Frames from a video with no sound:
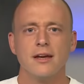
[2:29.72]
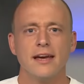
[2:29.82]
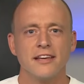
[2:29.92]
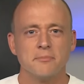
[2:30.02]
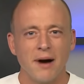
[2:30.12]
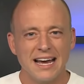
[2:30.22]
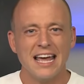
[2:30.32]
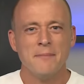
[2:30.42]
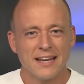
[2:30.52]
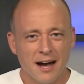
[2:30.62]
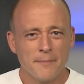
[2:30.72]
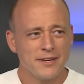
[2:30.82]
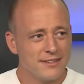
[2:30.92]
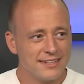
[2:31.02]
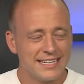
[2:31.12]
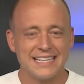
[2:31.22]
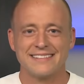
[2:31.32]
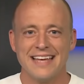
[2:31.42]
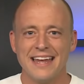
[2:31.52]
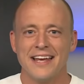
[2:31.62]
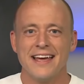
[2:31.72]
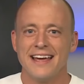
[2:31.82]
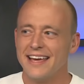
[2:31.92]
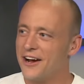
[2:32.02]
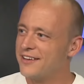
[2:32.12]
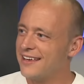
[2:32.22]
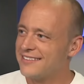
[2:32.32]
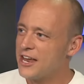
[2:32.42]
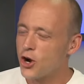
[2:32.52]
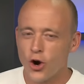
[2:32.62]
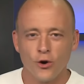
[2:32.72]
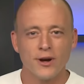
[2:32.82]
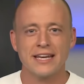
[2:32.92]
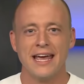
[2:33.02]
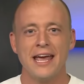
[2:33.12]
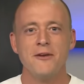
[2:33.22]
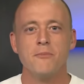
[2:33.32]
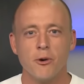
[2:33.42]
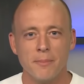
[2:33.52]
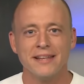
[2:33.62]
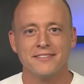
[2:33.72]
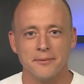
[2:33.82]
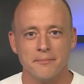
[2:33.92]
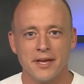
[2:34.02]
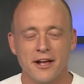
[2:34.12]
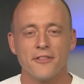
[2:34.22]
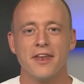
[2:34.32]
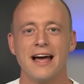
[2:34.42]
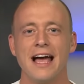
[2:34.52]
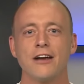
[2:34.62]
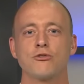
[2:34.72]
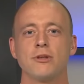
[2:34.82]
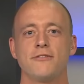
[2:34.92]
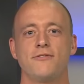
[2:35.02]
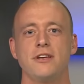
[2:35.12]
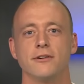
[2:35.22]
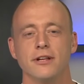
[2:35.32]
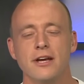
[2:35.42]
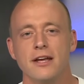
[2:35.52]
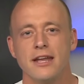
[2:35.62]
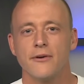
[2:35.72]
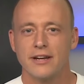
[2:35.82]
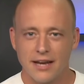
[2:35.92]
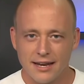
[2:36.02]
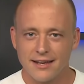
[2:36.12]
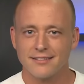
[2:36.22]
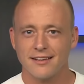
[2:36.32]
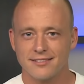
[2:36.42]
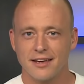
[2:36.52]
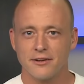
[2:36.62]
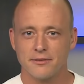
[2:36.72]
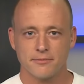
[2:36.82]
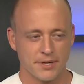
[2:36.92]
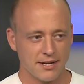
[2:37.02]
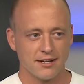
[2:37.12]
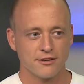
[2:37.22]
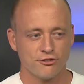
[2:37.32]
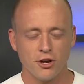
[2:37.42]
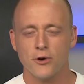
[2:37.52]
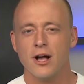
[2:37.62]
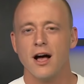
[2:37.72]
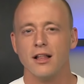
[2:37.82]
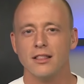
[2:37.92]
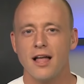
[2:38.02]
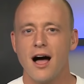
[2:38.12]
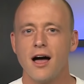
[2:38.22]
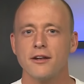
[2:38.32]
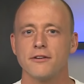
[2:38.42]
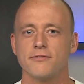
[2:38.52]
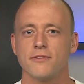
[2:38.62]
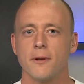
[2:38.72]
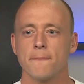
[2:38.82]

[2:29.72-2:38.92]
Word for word: Is Miami coming? Is that is that hurricane momentum that I actually feel. Now, again, as I said on the beginning of the show, a lot of